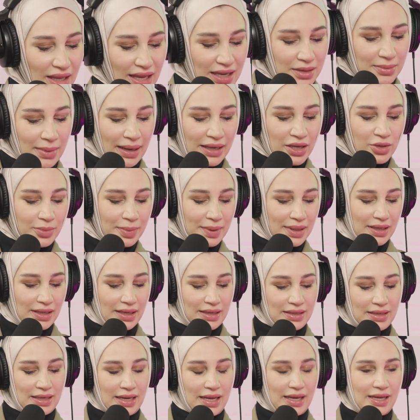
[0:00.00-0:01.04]
In my
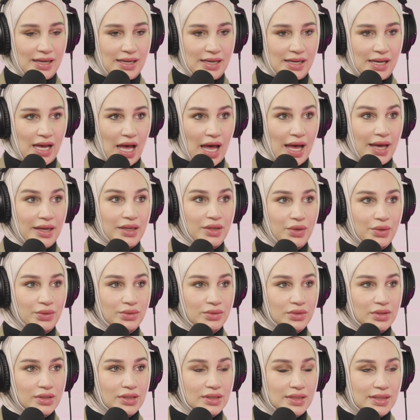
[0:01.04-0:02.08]
opinion, I know
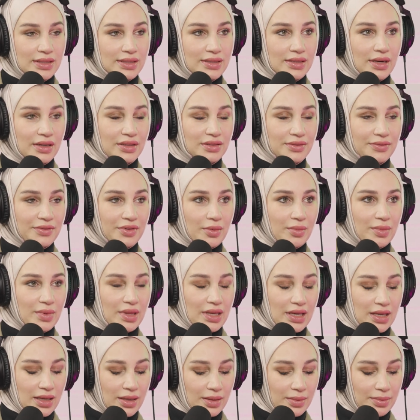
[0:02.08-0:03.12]
it starts from
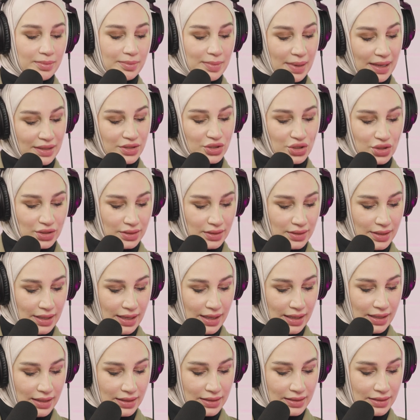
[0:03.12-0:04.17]
the passion
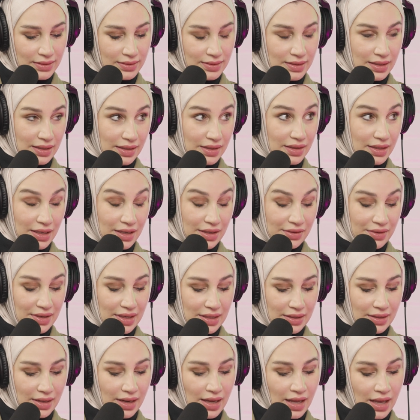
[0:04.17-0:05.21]
and the
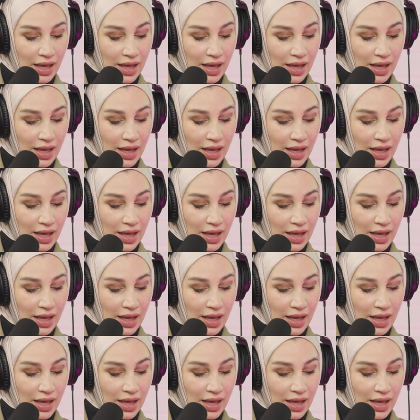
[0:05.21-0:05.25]
career,